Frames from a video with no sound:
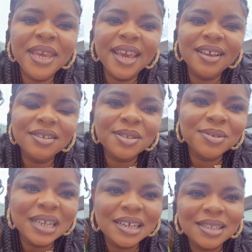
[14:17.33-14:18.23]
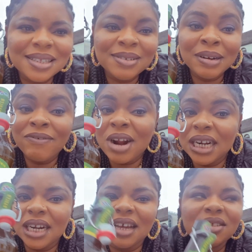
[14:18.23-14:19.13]
Yeah, so that's
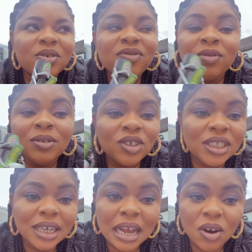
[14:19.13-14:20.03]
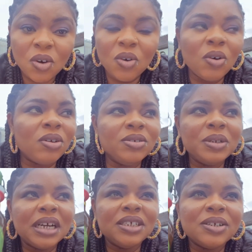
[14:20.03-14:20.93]
Radler. So if you don't take alcohol, you
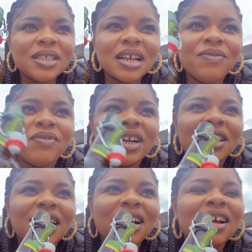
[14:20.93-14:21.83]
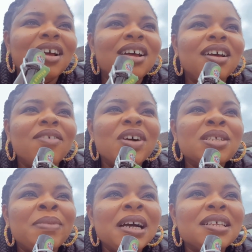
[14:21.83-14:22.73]
can just have Radler.
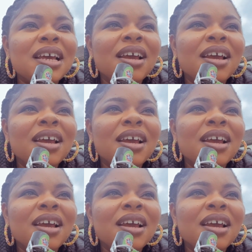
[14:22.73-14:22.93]
But Max, eh?